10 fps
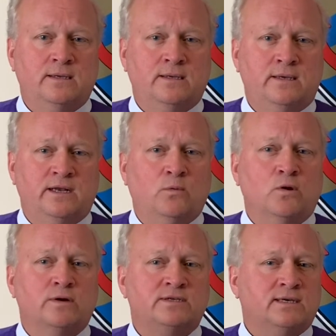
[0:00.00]
In other
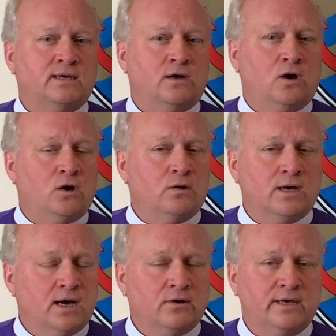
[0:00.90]
words, all
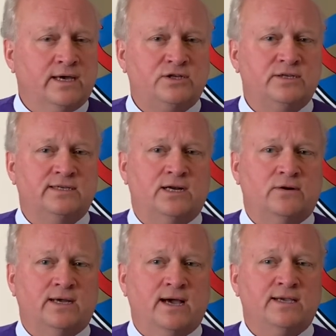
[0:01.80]
congregations in our
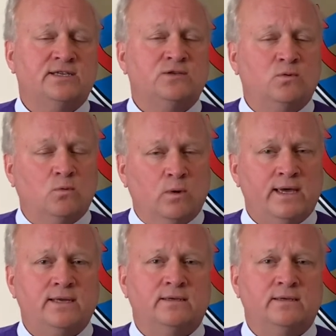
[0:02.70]
diocese will wait